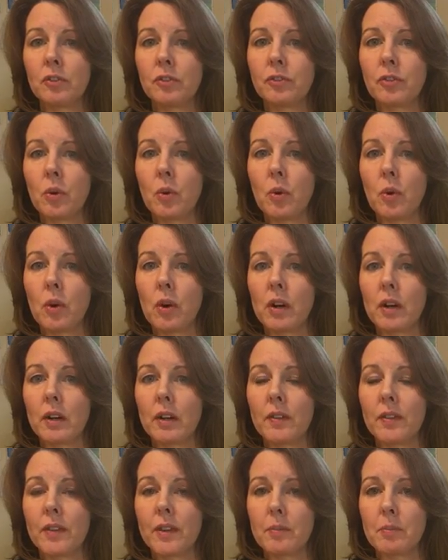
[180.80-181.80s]
for
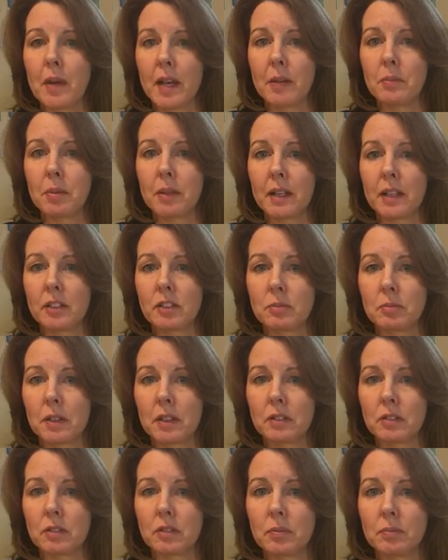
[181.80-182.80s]
the bed
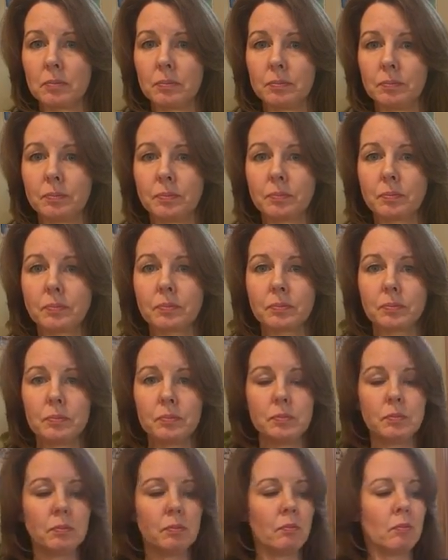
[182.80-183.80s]
placement.
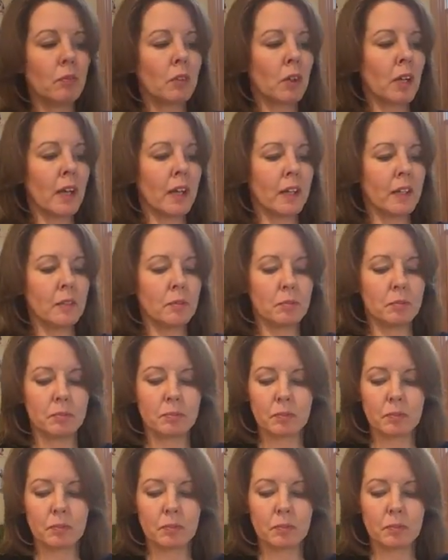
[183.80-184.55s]
Okay.